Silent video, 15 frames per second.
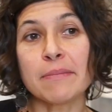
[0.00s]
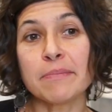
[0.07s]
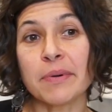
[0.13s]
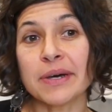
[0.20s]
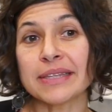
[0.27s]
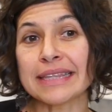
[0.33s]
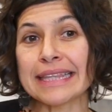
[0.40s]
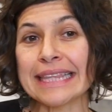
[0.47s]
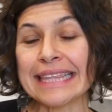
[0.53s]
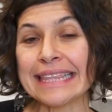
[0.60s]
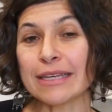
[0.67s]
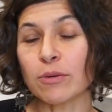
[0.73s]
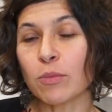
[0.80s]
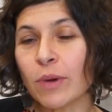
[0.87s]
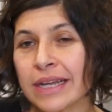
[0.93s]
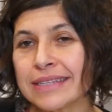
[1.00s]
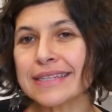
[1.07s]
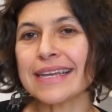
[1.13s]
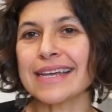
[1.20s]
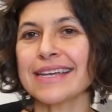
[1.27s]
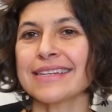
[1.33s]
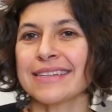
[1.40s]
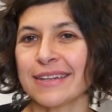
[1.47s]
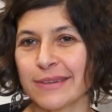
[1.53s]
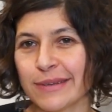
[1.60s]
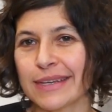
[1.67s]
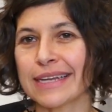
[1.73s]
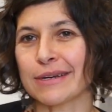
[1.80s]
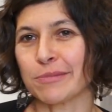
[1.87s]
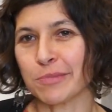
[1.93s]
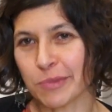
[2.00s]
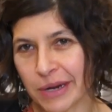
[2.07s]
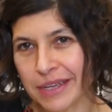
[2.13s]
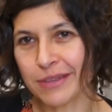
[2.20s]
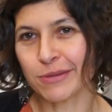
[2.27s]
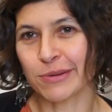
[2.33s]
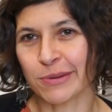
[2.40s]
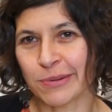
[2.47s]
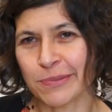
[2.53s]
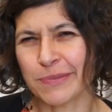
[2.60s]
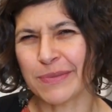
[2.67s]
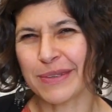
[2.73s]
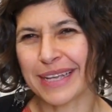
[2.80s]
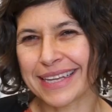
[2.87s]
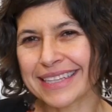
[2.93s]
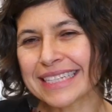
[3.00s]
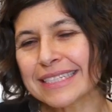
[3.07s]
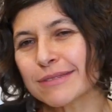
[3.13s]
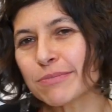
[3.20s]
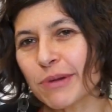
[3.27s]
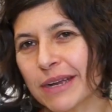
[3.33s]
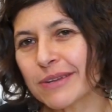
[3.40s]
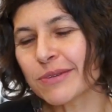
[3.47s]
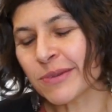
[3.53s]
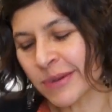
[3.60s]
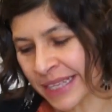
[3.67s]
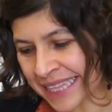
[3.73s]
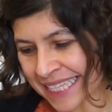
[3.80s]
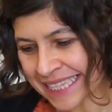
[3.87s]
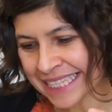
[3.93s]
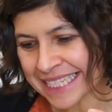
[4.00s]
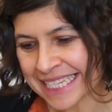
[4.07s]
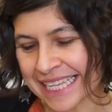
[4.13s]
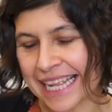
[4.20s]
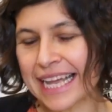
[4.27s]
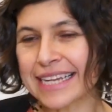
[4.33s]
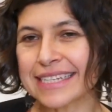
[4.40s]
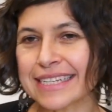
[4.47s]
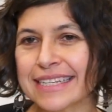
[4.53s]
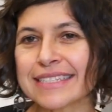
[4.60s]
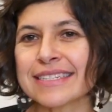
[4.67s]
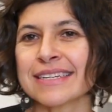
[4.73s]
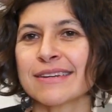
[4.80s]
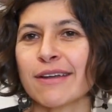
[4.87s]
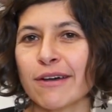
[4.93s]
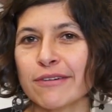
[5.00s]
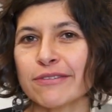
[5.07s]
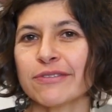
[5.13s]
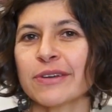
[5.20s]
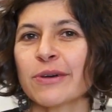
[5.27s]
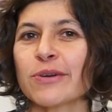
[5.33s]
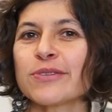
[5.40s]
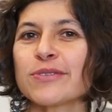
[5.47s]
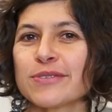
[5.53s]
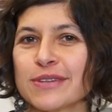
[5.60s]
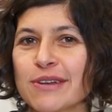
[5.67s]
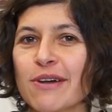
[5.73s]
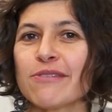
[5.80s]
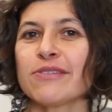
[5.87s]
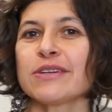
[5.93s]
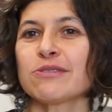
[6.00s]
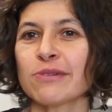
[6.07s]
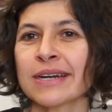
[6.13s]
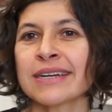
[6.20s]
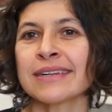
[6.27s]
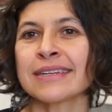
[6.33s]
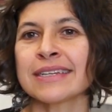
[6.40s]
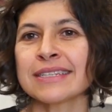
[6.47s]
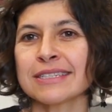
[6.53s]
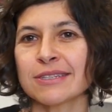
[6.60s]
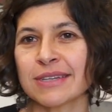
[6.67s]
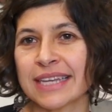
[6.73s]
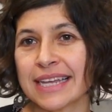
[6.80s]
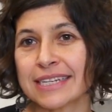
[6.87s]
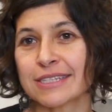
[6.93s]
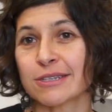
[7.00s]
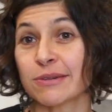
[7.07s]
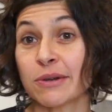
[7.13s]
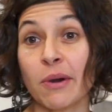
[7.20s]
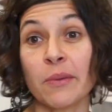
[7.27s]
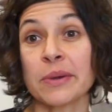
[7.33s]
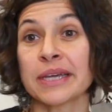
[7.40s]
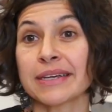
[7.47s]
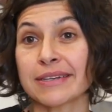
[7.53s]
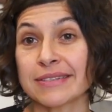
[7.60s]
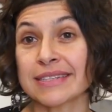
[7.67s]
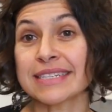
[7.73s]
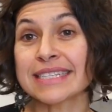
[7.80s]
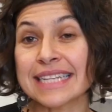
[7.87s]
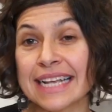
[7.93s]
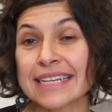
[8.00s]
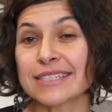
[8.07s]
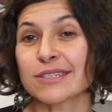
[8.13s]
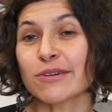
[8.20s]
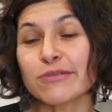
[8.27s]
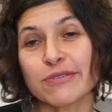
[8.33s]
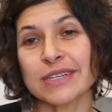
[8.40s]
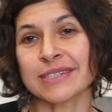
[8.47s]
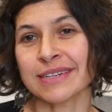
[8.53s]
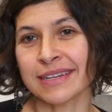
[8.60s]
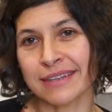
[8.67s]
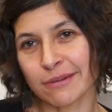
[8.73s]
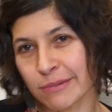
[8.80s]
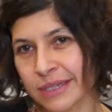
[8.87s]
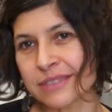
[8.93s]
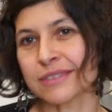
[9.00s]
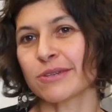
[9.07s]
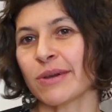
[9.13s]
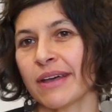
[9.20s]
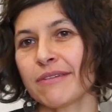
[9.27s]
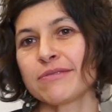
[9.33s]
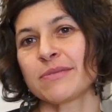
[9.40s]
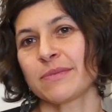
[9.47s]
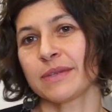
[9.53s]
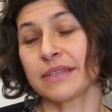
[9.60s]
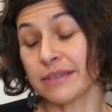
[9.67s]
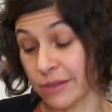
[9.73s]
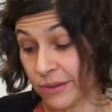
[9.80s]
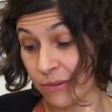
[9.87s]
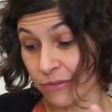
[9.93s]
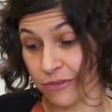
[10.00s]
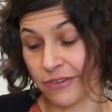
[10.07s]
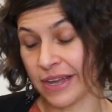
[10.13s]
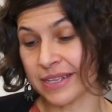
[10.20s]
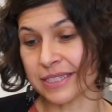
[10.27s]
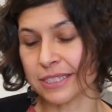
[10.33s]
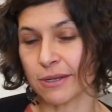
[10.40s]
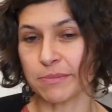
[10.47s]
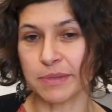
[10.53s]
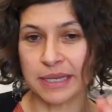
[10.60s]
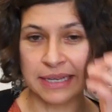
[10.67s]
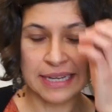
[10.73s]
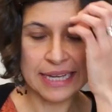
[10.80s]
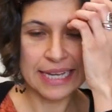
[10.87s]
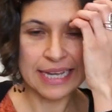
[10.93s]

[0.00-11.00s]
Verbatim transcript: But the one day that you get a breakthrough, like this breakthrough, and then this light is enough, it causes enough adrenaline to get you going. Because it's like so fascinating once you have, you know, find something.